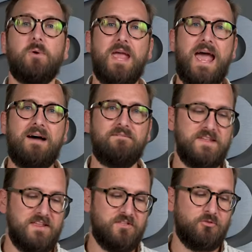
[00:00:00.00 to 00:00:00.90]
we have
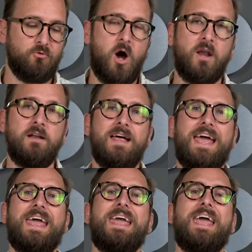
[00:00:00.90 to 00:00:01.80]
the Throttle
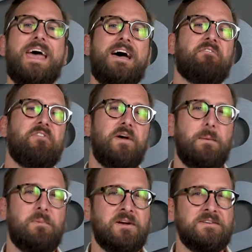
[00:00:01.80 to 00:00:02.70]
AF,
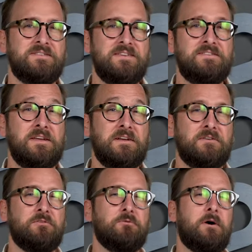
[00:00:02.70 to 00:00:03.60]
because this thing
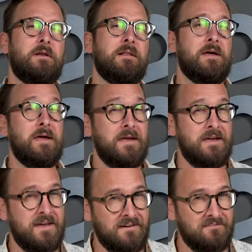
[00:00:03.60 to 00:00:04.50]
is Throttle
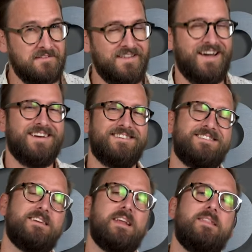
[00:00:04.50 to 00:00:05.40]
AF.
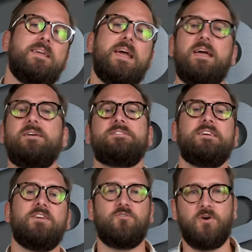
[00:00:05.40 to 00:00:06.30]
Just kidding. The AF
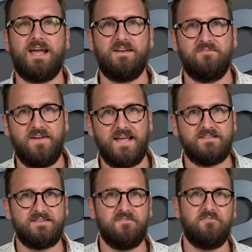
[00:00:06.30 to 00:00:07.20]
stands for Advanced